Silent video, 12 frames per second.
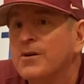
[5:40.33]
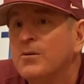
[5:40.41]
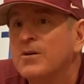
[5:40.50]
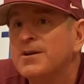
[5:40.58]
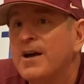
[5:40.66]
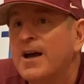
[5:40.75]
I
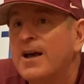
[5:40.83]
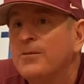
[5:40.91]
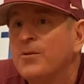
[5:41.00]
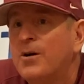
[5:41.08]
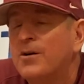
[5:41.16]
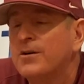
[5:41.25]
wish I had
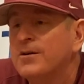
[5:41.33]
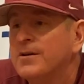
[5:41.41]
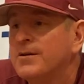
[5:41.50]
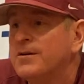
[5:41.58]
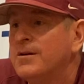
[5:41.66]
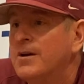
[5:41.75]
him longer
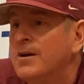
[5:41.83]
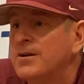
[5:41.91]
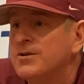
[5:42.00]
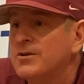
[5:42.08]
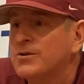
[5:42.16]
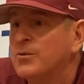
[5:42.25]
than
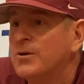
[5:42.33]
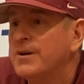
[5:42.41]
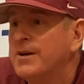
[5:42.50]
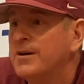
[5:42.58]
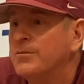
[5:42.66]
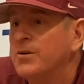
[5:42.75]
just
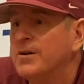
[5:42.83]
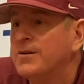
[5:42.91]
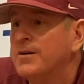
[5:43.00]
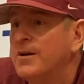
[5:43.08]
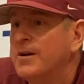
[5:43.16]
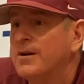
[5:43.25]
1 year, but
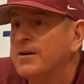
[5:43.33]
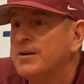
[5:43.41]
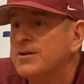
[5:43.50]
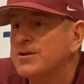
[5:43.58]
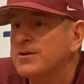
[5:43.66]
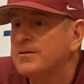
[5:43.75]

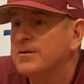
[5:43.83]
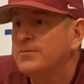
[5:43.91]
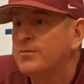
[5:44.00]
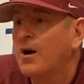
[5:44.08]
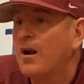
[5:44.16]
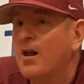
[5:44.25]
he's just
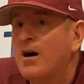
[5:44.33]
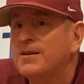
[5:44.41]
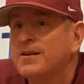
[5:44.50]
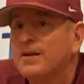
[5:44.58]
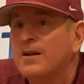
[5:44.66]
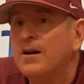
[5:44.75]
brought a
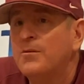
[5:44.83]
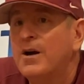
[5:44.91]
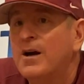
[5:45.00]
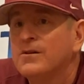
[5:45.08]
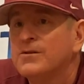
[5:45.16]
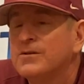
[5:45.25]
lot to the
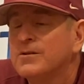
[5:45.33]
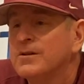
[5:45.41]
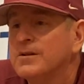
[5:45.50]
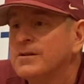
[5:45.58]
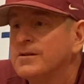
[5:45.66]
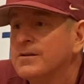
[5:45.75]
clubhouse.
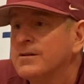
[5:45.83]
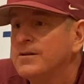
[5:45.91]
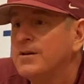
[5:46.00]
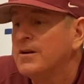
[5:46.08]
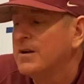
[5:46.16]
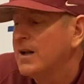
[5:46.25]
And,
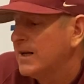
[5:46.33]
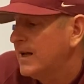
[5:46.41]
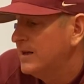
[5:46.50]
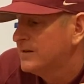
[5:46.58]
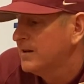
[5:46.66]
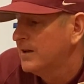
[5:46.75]
you know, I
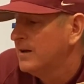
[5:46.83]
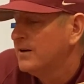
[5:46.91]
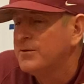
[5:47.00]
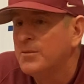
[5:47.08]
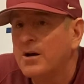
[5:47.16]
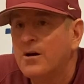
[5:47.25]
can't say
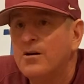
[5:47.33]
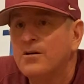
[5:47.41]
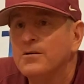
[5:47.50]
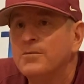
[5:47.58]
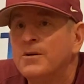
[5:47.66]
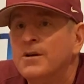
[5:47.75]
enough about all
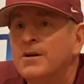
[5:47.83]
of them.